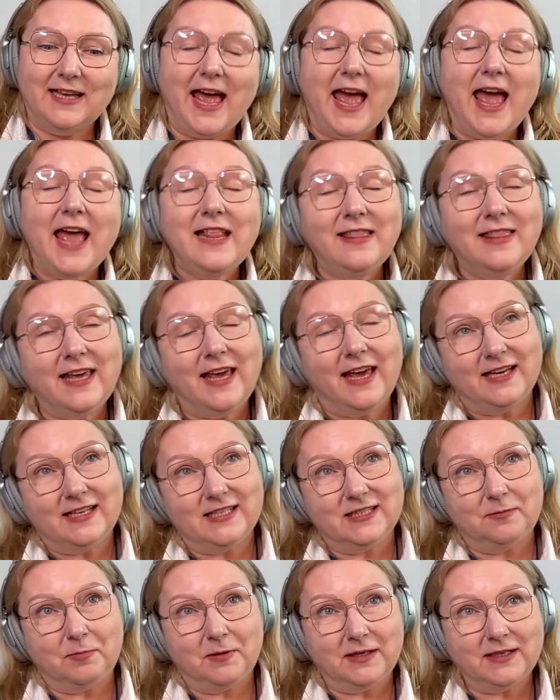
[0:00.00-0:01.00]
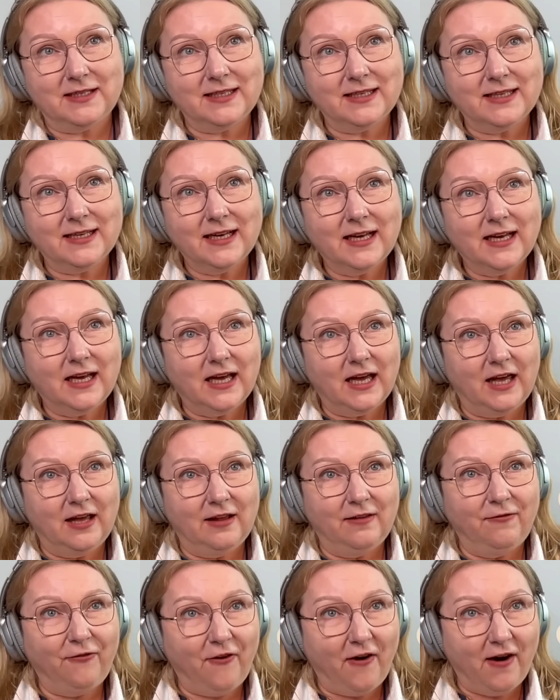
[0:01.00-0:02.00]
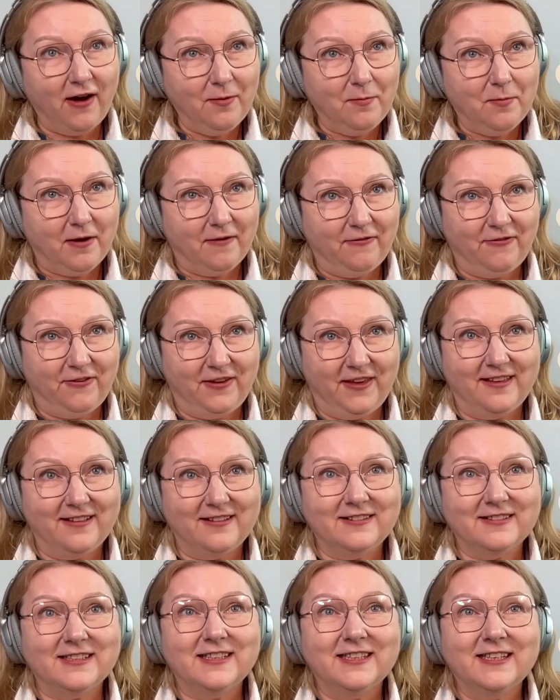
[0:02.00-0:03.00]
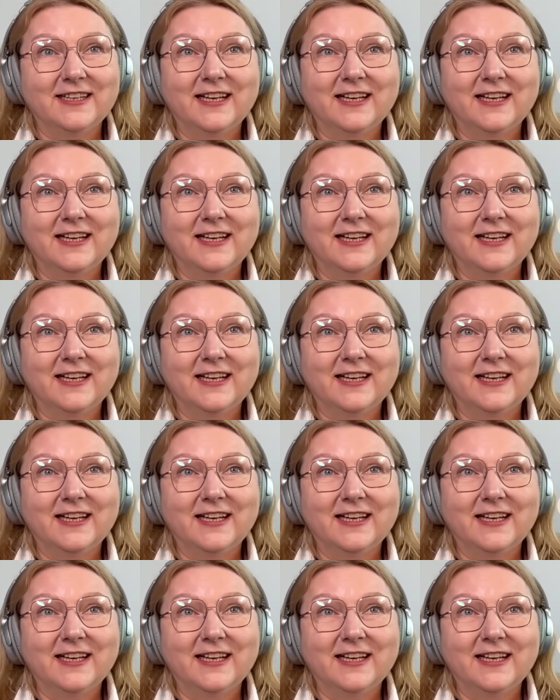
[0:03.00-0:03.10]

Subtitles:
and the expert in pharma field,